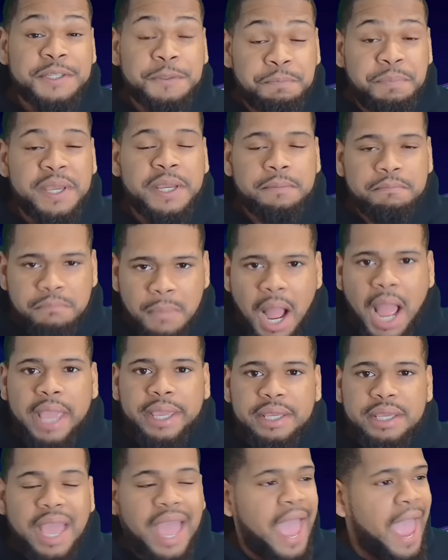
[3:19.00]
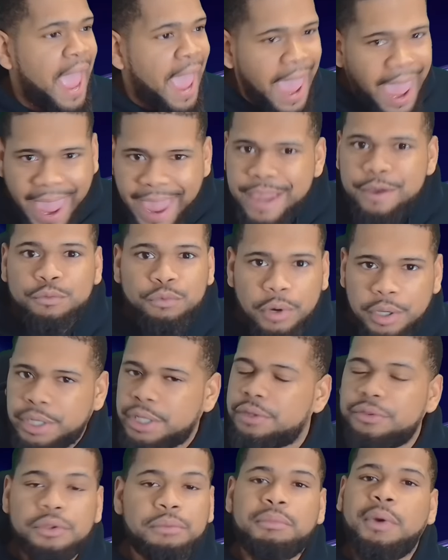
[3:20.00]
Big Mike hate
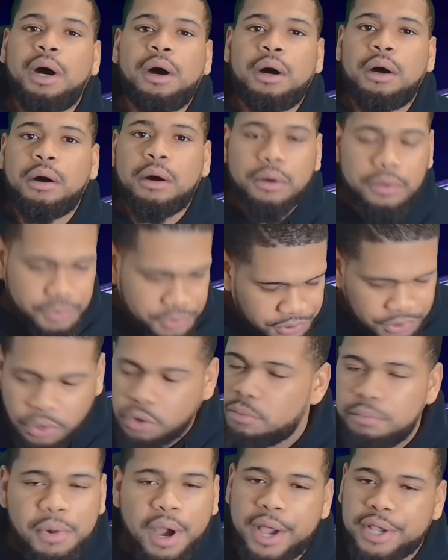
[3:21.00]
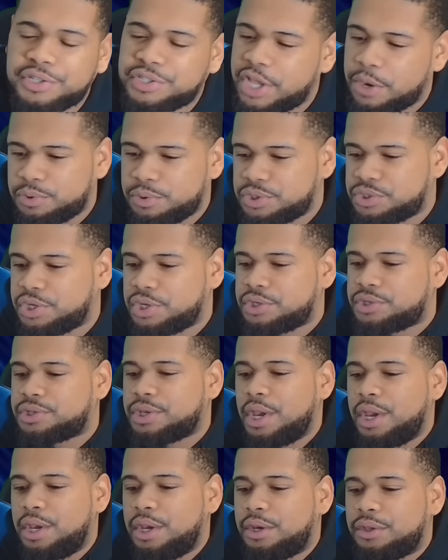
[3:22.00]
running the ball so much? There was just
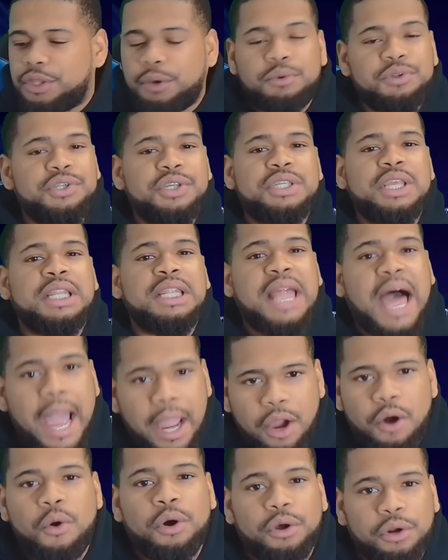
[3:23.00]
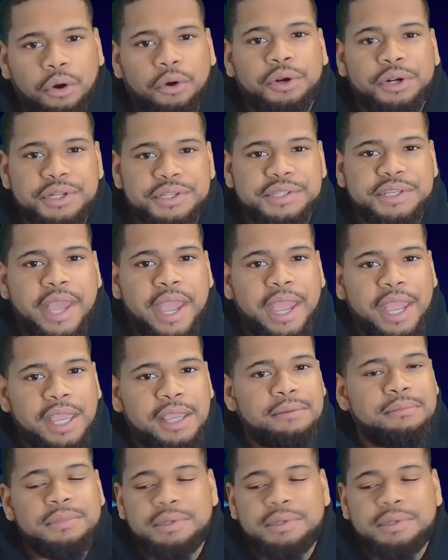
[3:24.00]
a lot going on in this game.